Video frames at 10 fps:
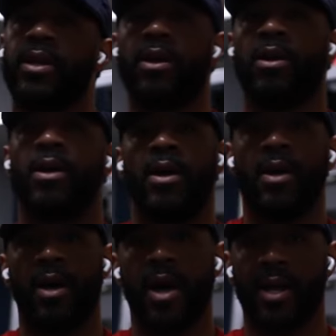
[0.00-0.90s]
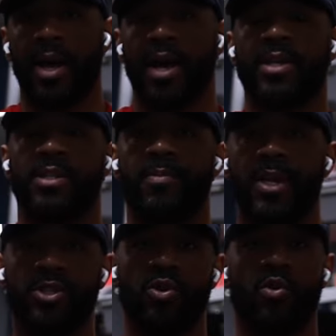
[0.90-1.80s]
there. All right, guys,
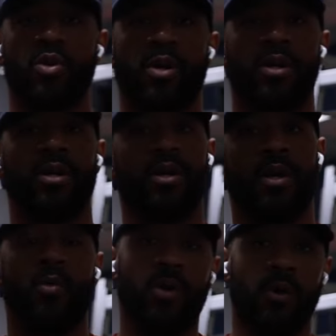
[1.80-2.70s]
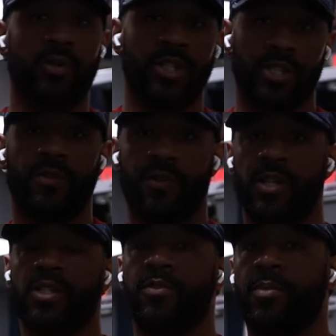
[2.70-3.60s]
make sure, well, we just
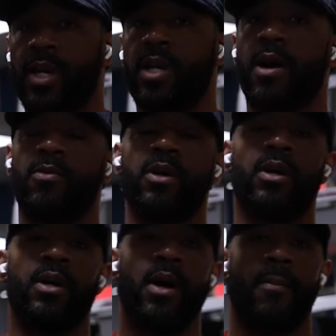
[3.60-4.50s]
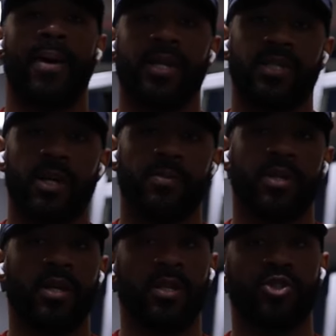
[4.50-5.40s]
finished from hitting our
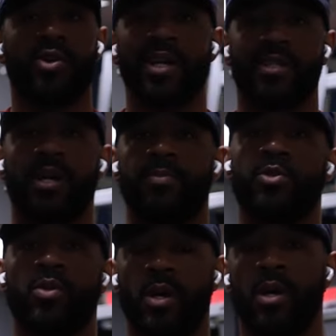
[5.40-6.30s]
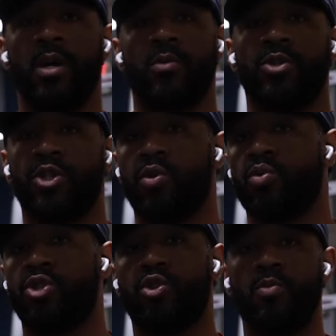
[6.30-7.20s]
biceps and triceps. We
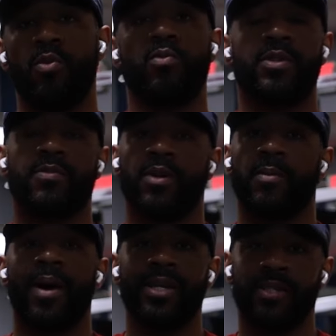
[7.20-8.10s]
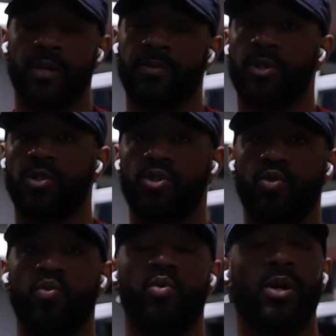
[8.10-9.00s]
chose 2 movements for the biceps, so
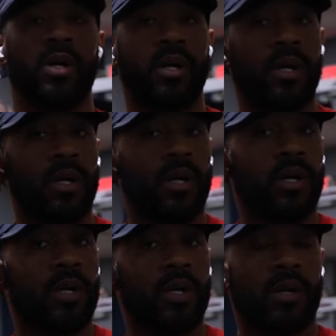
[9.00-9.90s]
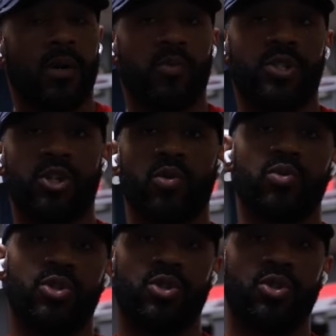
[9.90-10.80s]
we
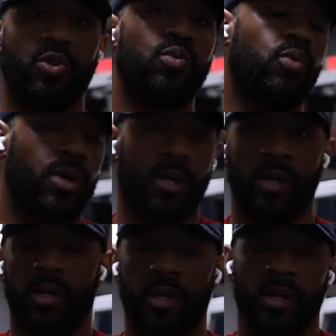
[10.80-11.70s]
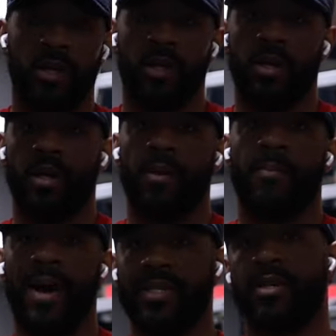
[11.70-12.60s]
chose 2
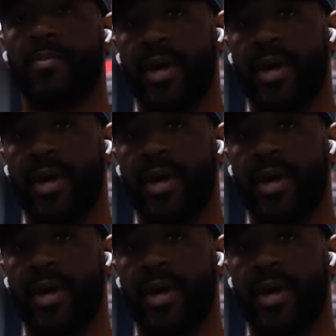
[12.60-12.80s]
bicep